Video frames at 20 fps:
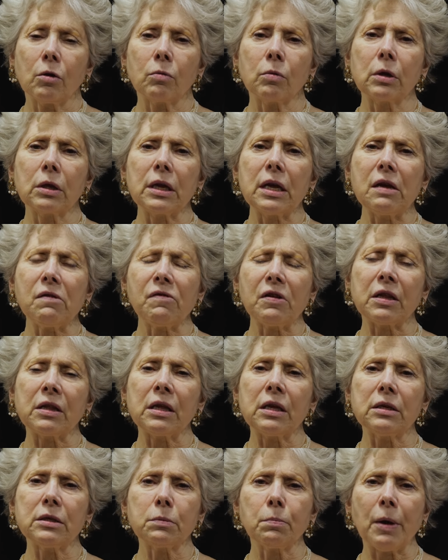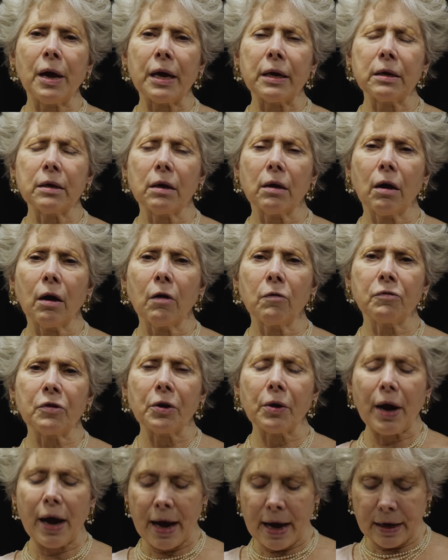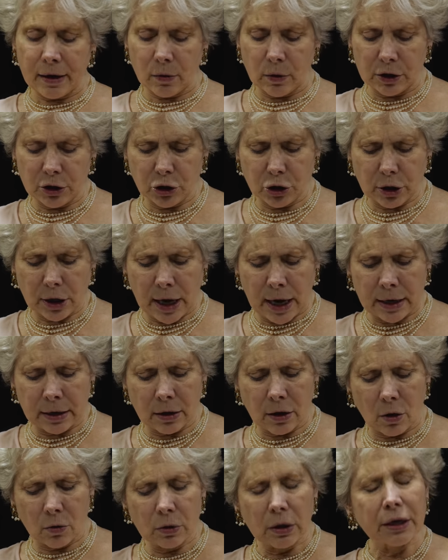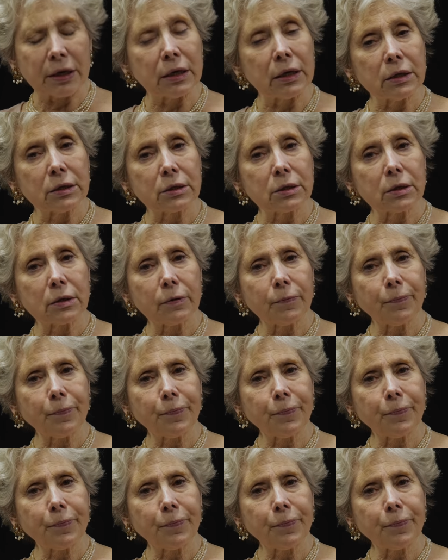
relieving these men of their anguish and loneliness.